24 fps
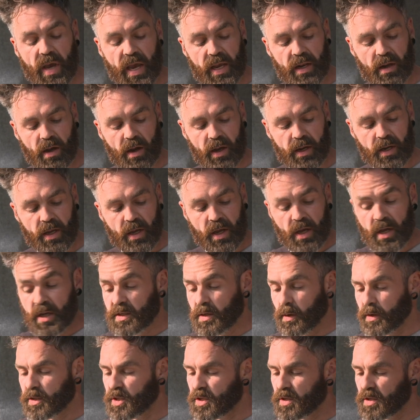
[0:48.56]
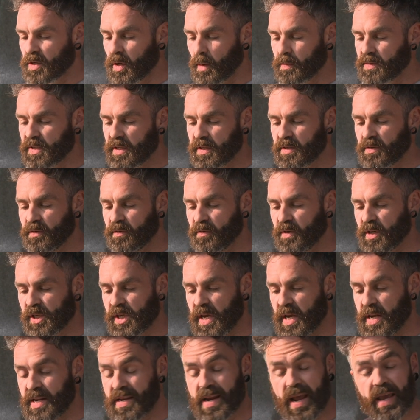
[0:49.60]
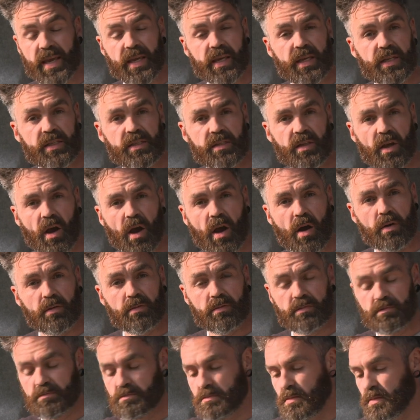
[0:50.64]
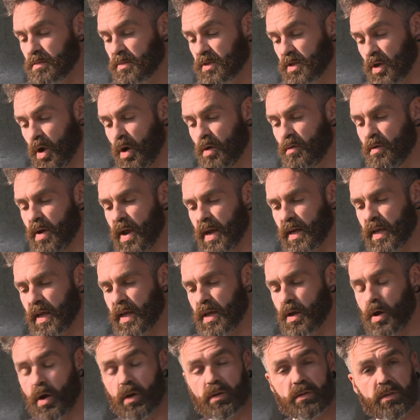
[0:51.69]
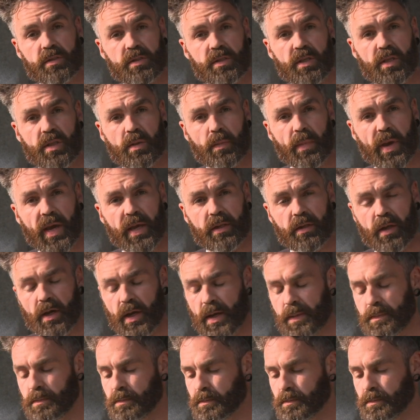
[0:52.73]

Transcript: mainline. So I just opted to fish it naked style directly onto the mainline.